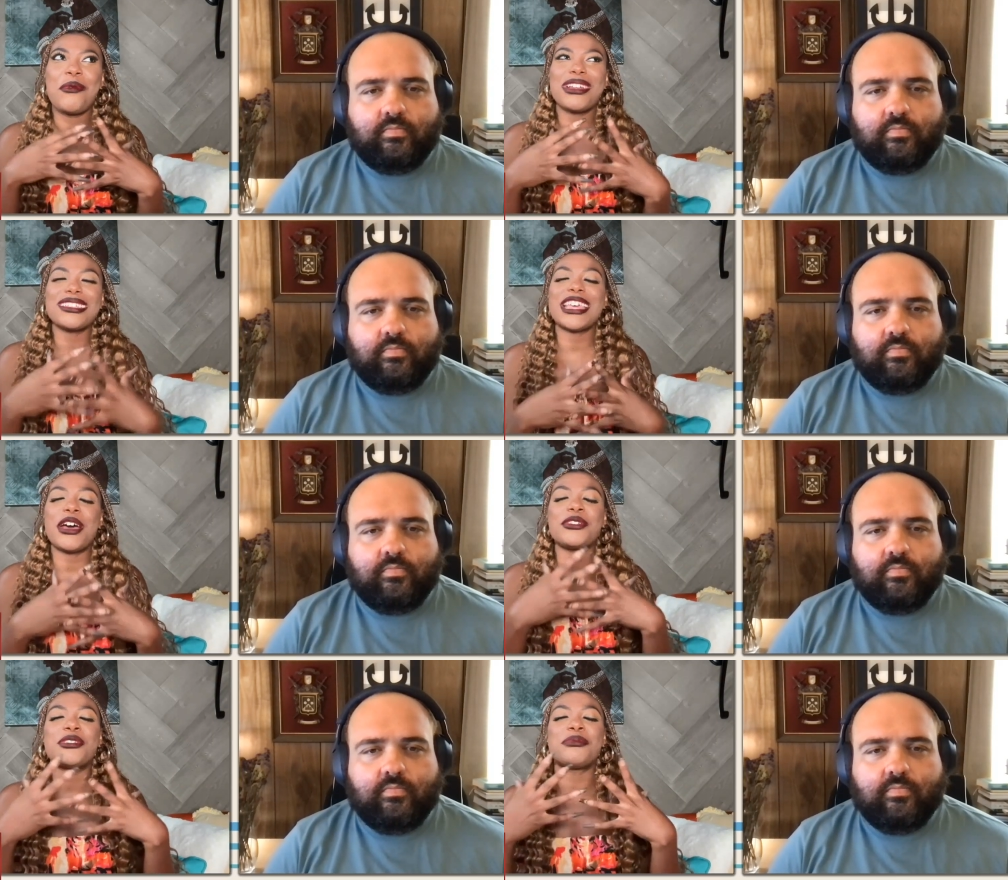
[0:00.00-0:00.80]
Speaker 1: what is the
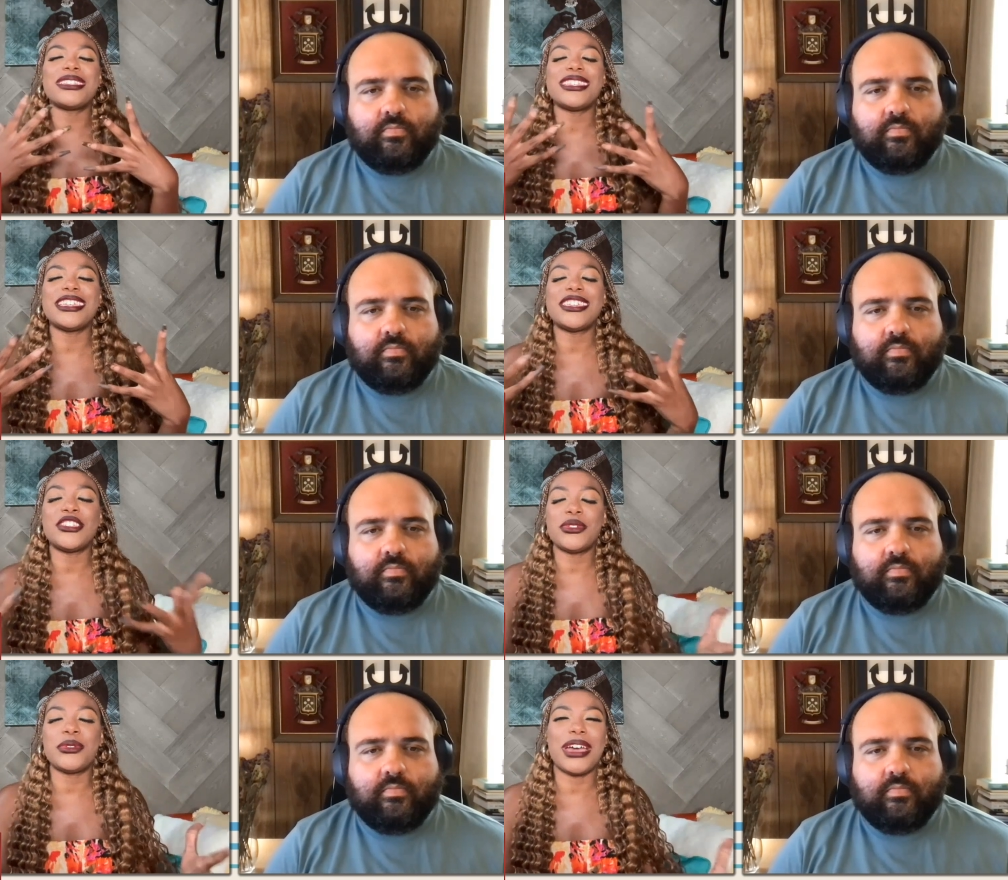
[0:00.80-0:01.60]

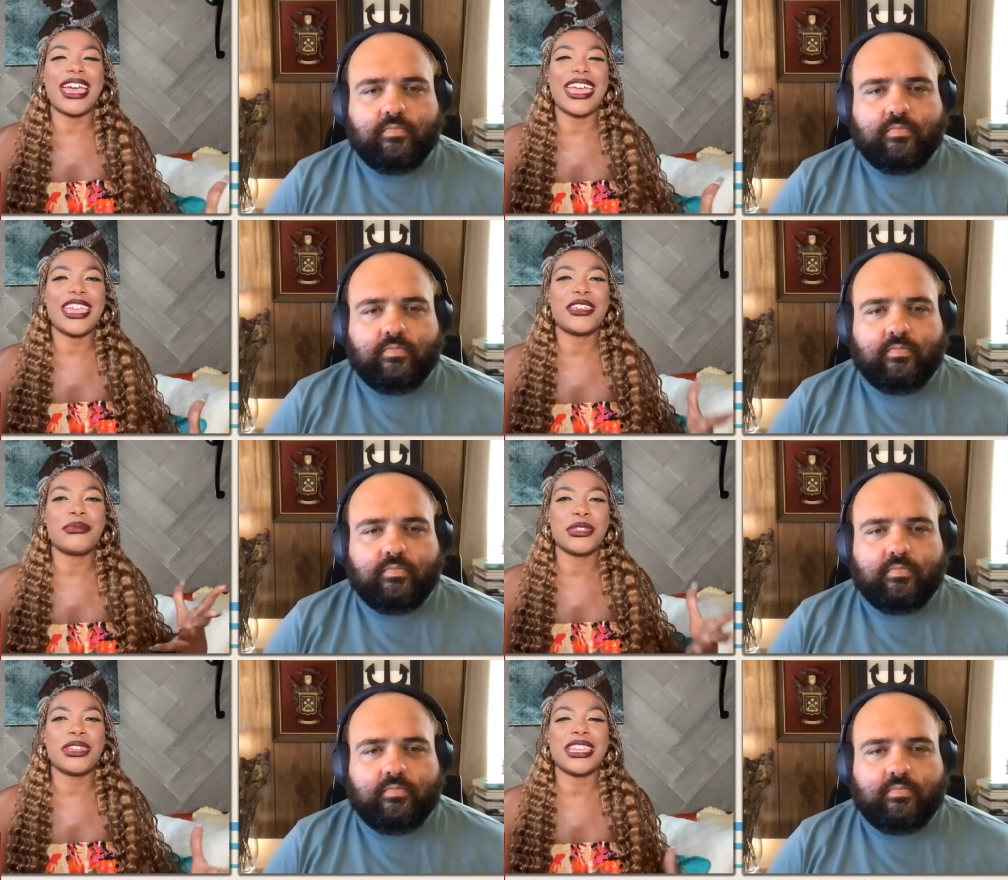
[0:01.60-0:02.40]
LGBTQIA
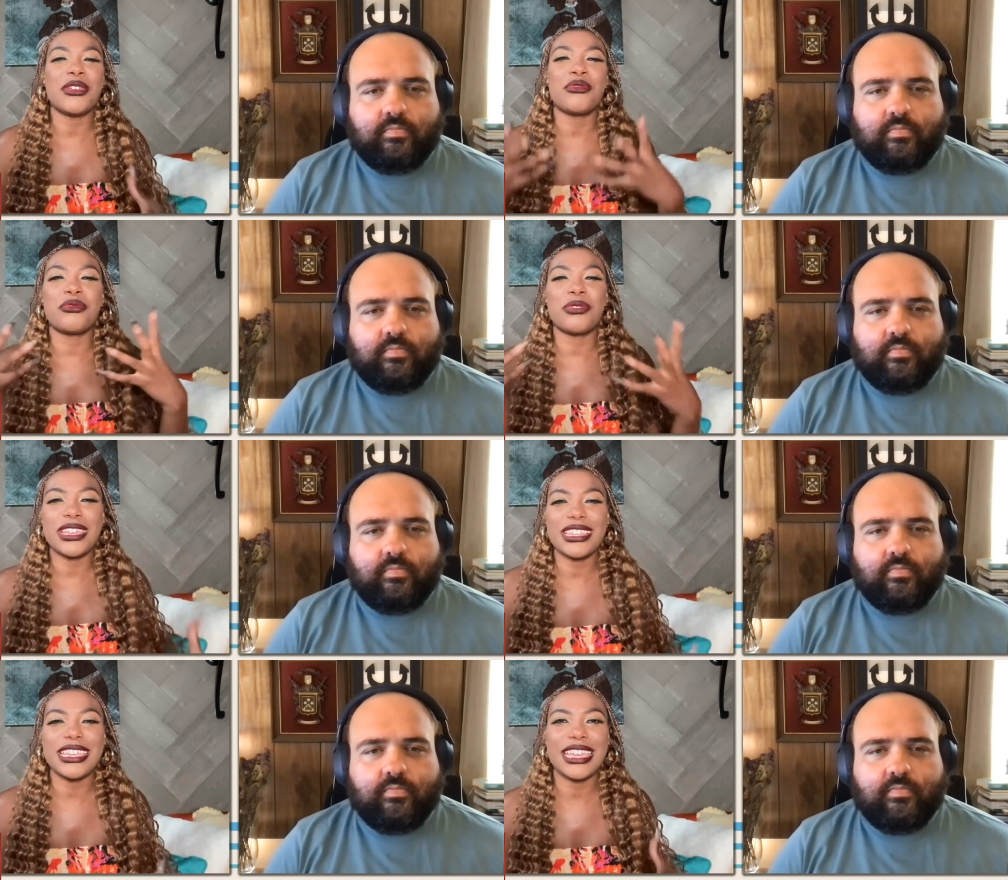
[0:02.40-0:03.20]
community
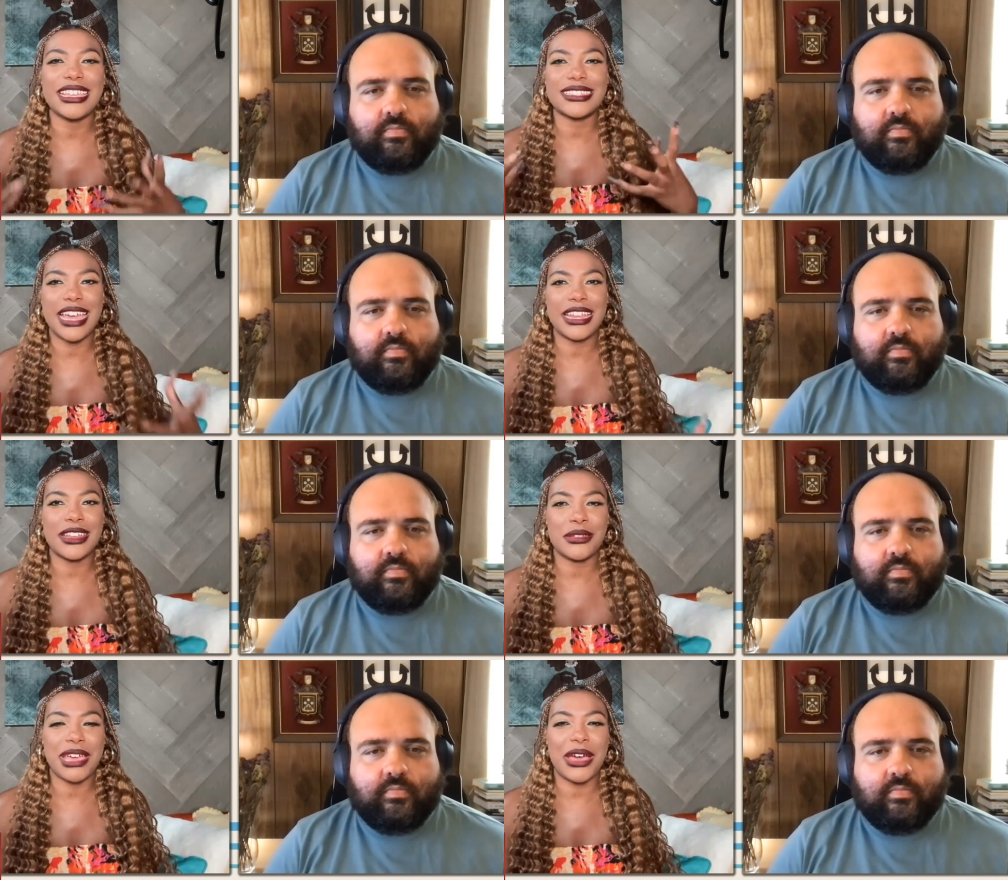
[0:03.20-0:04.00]
really
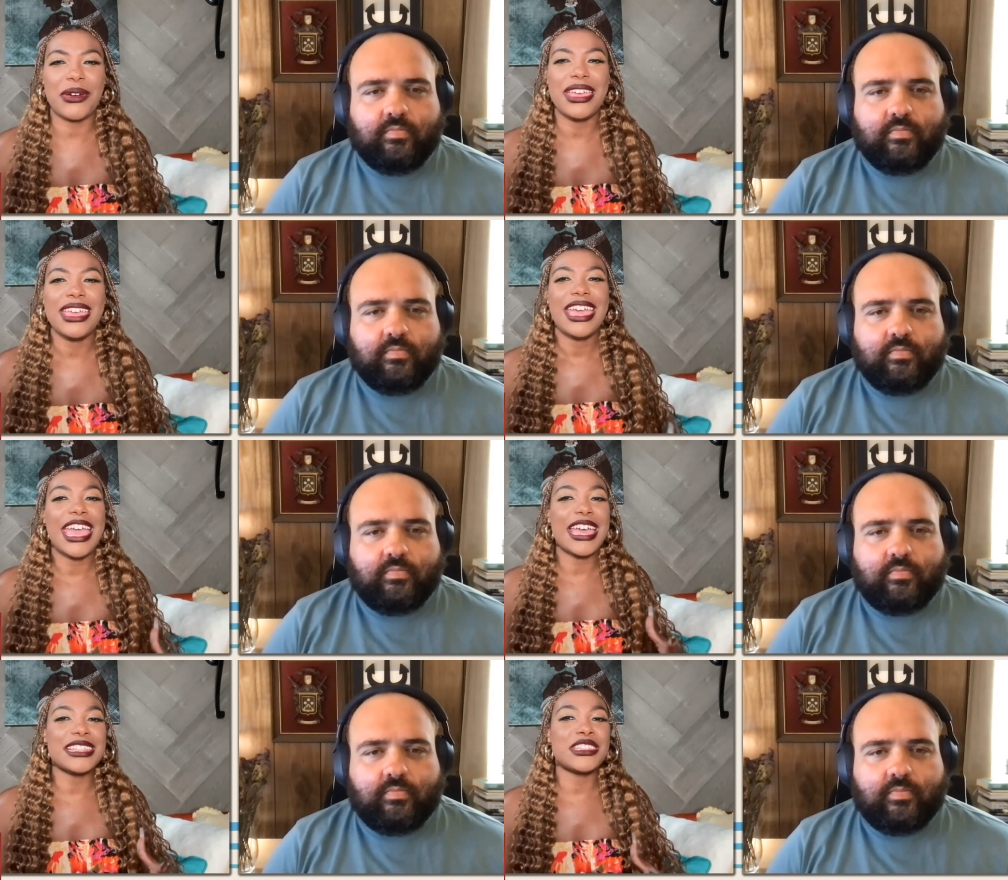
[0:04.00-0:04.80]
excited about as
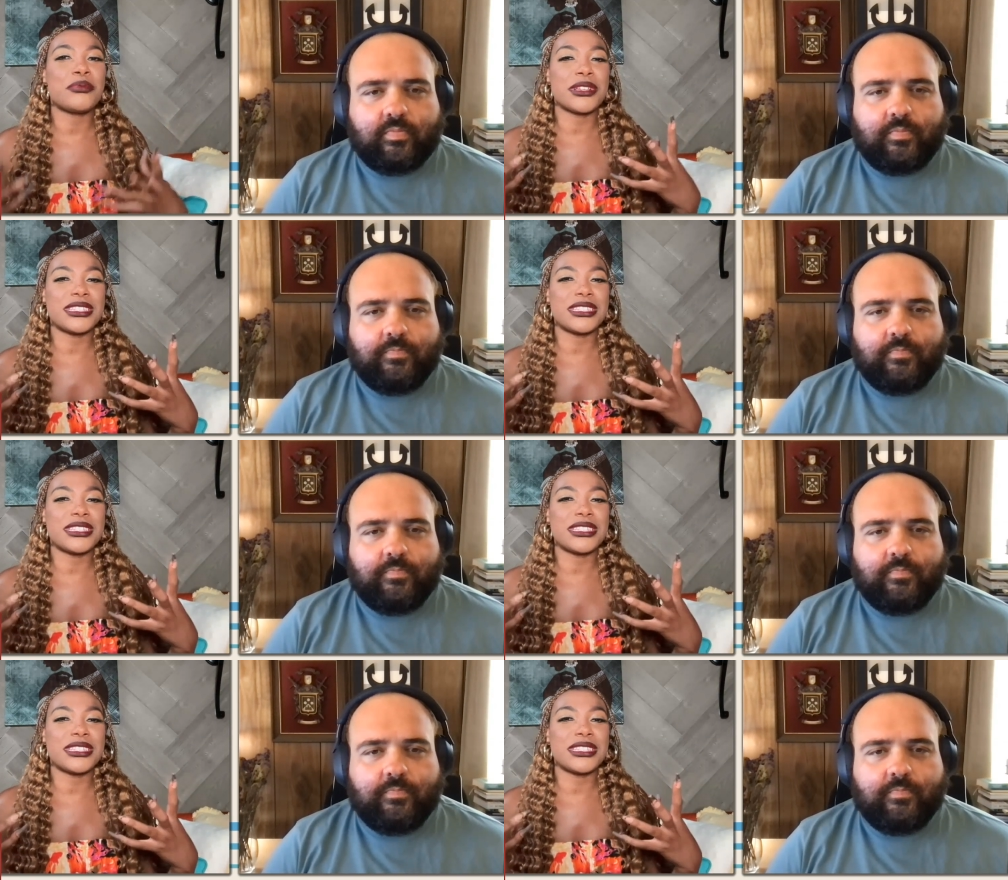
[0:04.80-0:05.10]
it